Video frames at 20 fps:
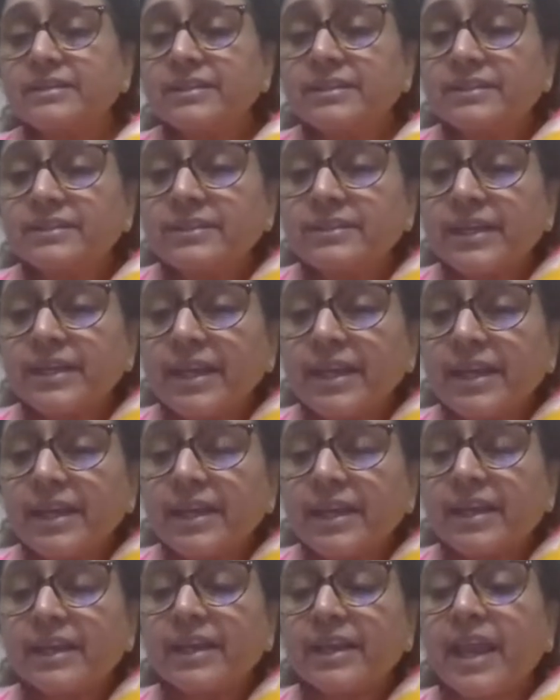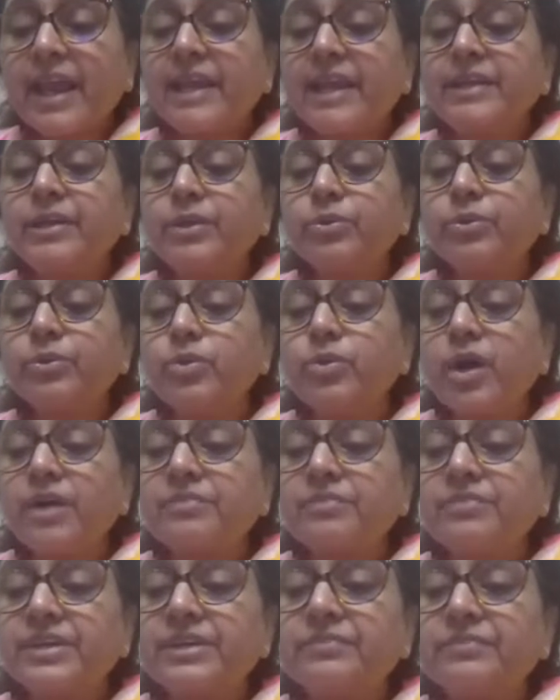they can do
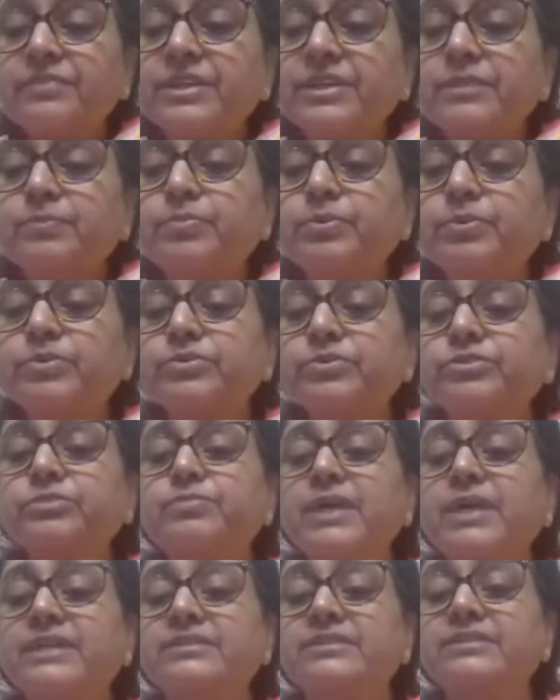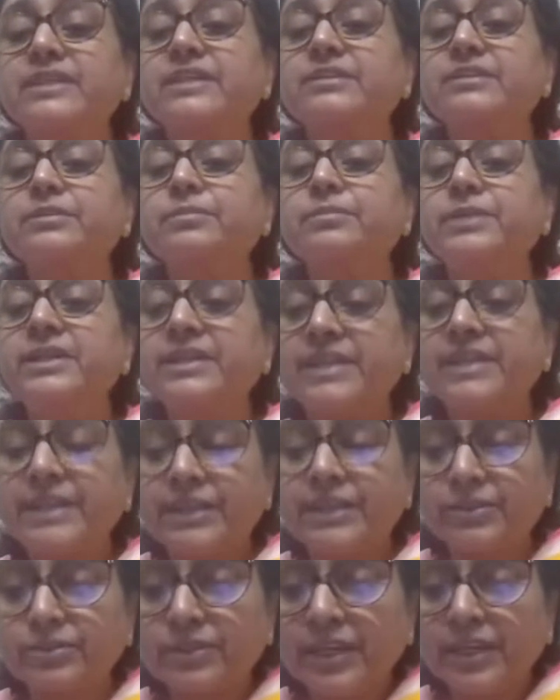away with post-mastectomy
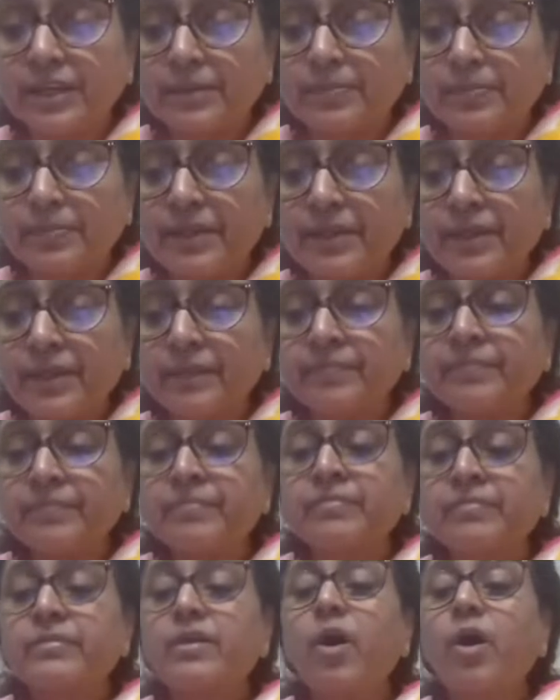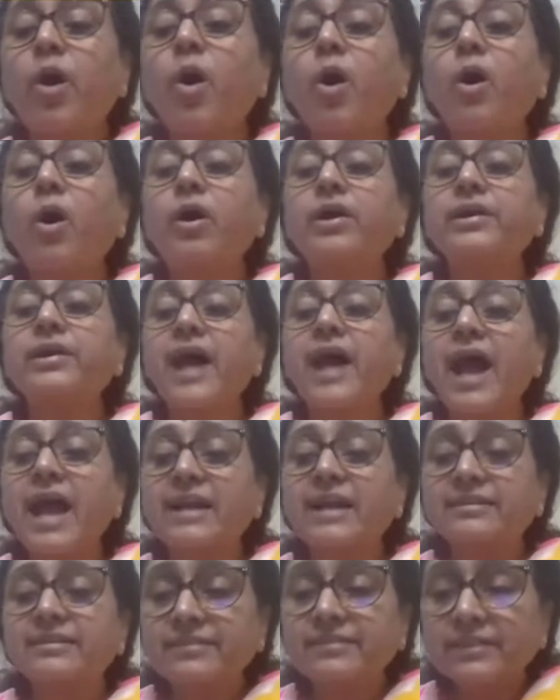radiotherapy or
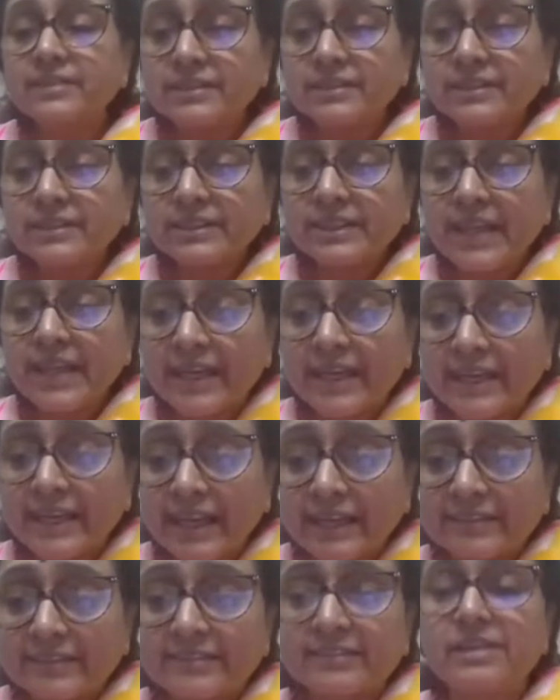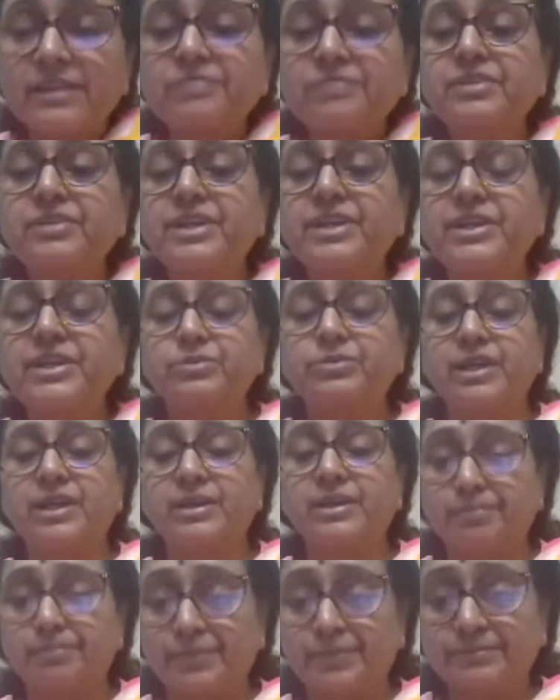axillary and SCF
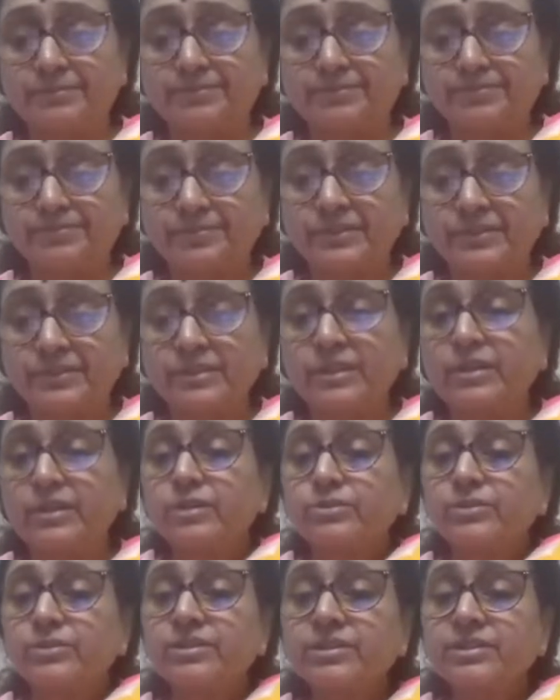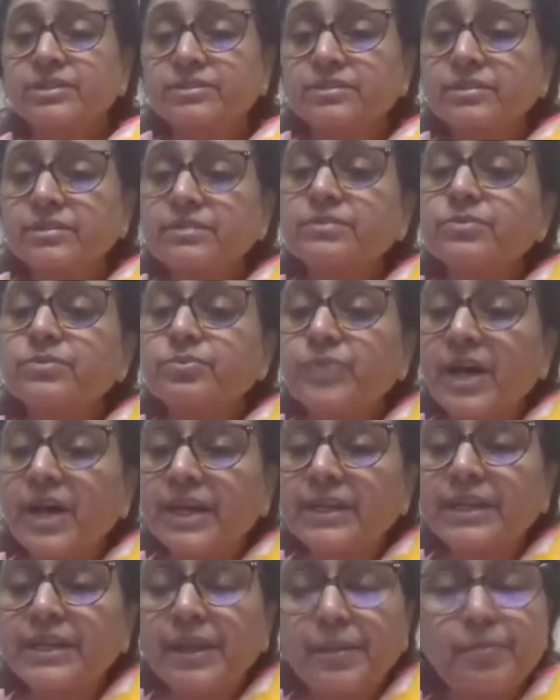radiotherapy. So, this is
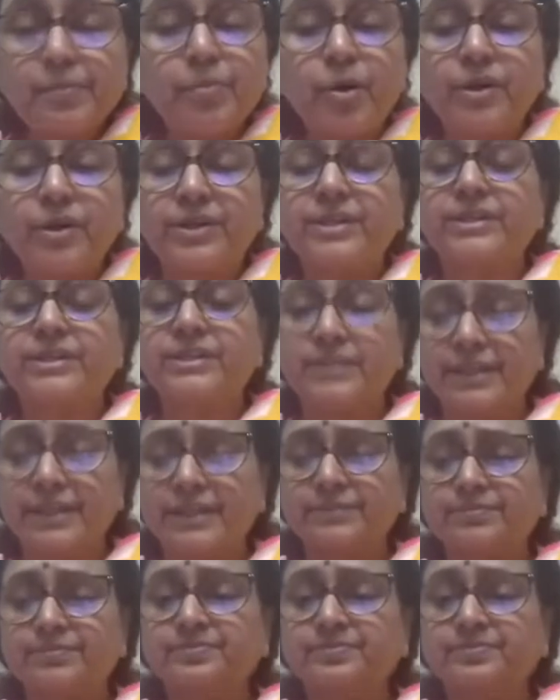one important thing.